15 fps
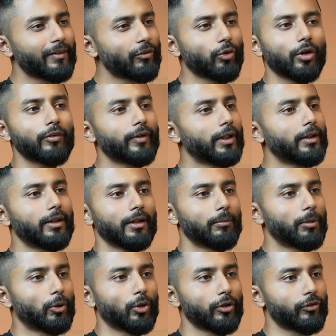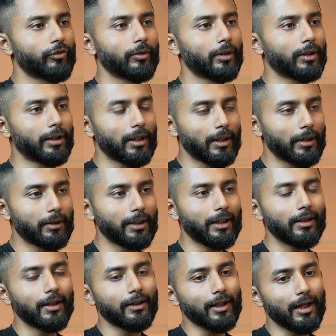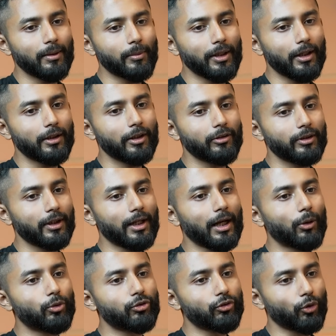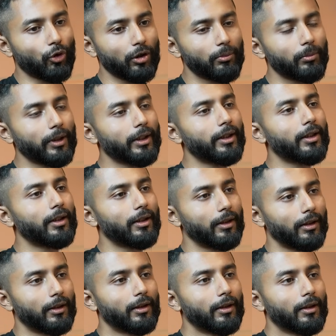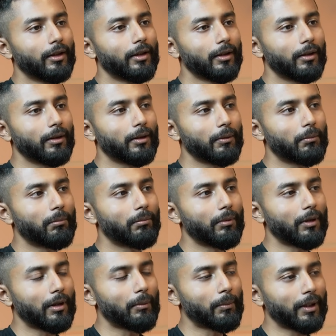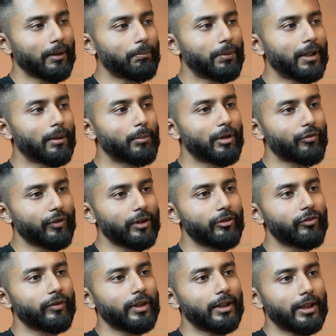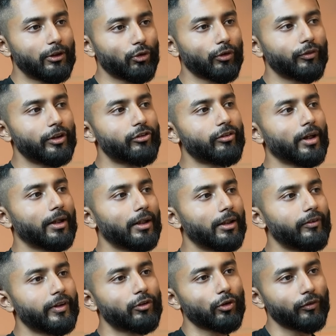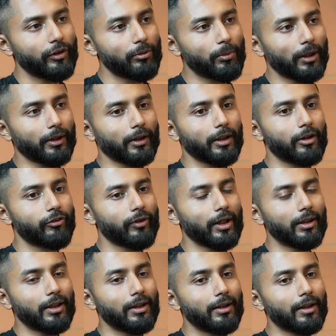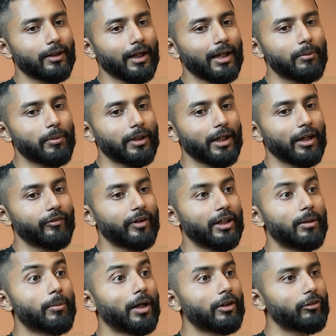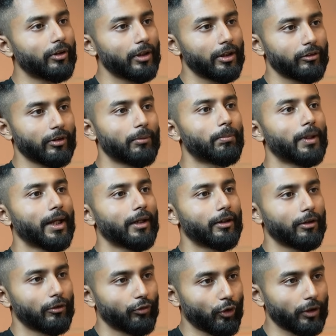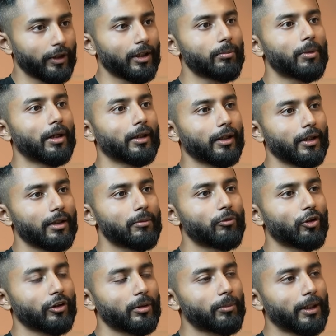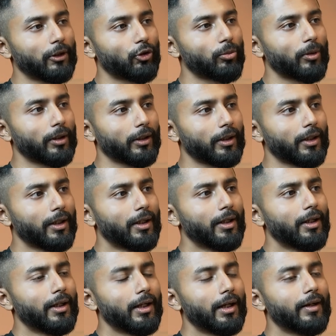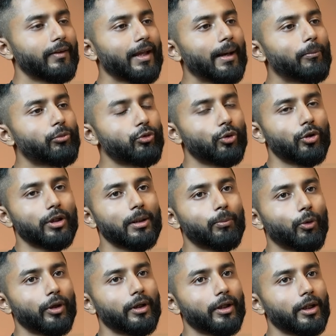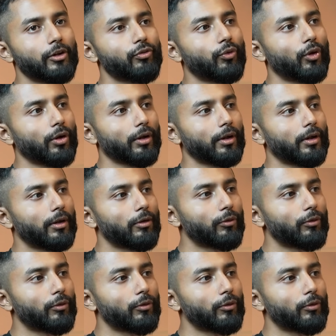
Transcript: solve anything because till the time I understand how strong my PMF is in each of these channels, each of these markets, and till the time I have a demand generation plan for that market, for the micro market, it is absolutely pointless for